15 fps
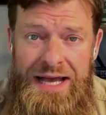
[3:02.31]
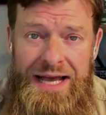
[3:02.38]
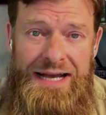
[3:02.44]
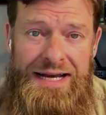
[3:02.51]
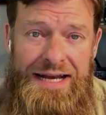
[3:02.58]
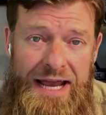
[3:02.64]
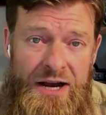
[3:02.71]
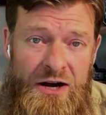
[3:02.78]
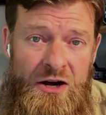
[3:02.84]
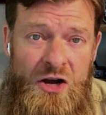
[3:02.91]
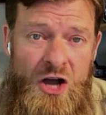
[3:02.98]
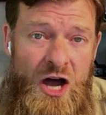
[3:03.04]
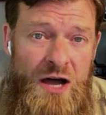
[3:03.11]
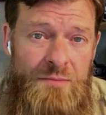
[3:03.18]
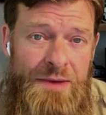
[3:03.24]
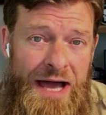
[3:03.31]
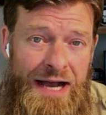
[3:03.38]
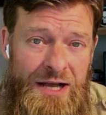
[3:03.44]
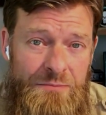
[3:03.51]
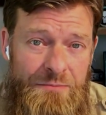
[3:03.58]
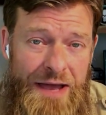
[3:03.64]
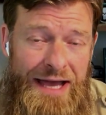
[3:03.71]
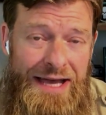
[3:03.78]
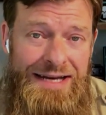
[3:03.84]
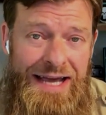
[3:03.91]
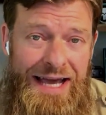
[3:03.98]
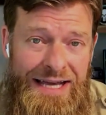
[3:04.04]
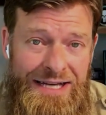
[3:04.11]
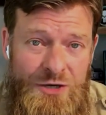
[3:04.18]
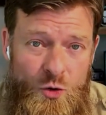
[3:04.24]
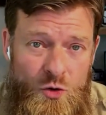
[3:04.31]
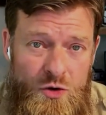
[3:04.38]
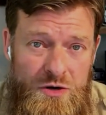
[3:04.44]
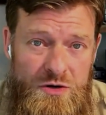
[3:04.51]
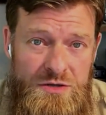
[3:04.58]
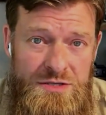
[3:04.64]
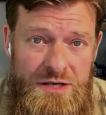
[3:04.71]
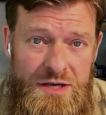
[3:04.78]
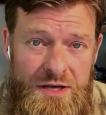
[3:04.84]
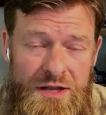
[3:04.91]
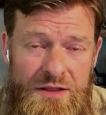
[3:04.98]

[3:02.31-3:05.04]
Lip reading: at Air Combat Command headquarters,